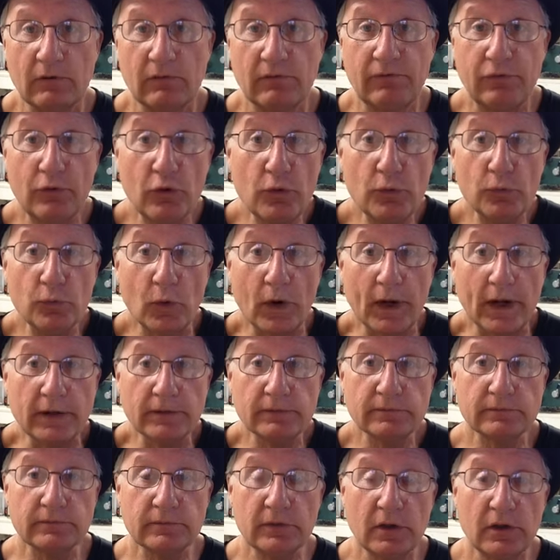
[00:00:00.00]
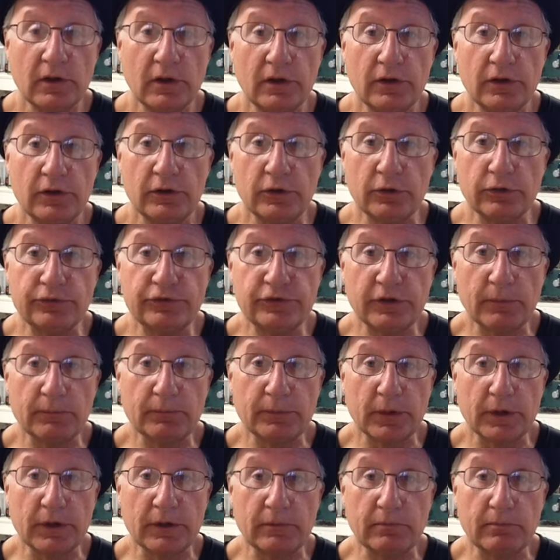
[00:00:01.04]
food went, you
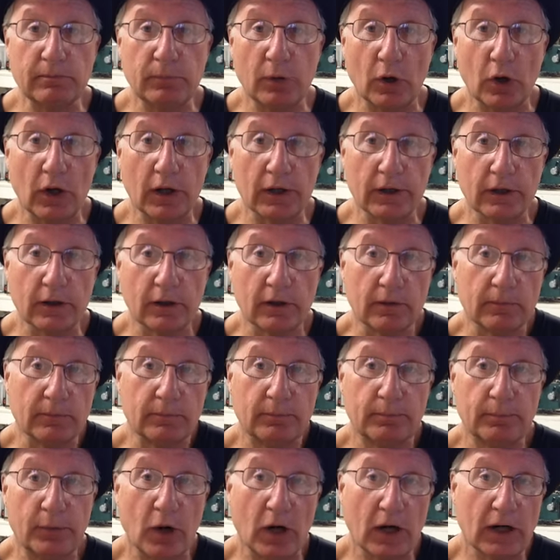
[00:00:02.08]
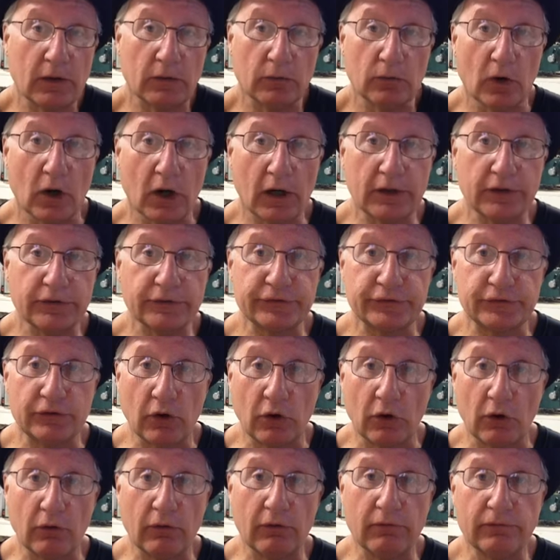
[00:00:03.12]
simply bought a pocket rocket
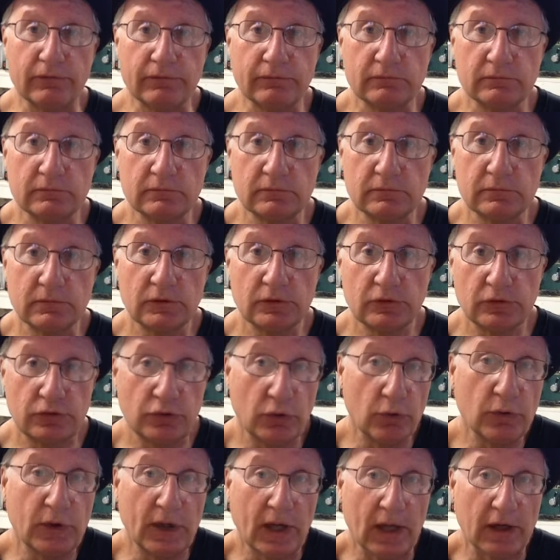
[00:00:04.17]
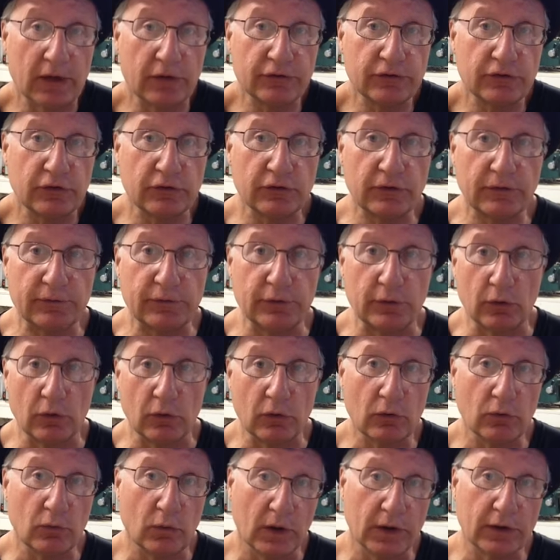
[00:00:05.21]
stove, 2 canisters of
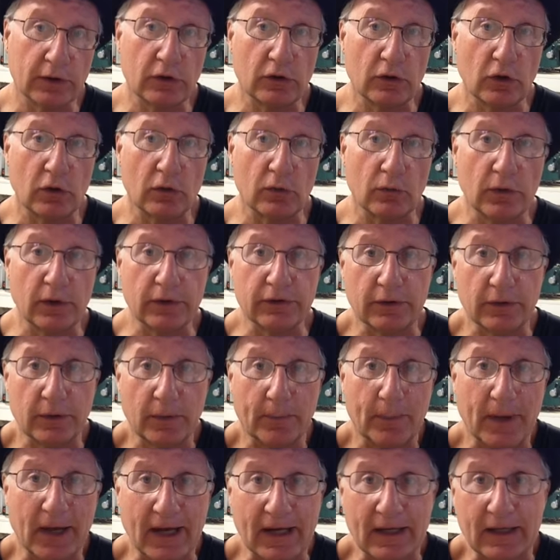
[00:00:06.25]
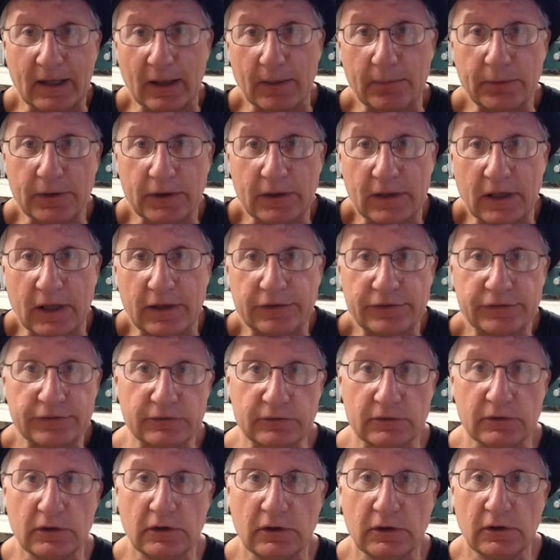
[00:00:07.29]
fuel, 1 to cook with and a backup in
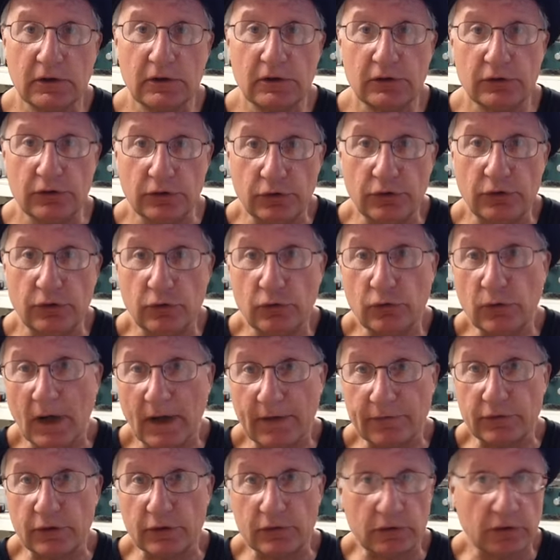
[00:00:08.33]
case you do have to,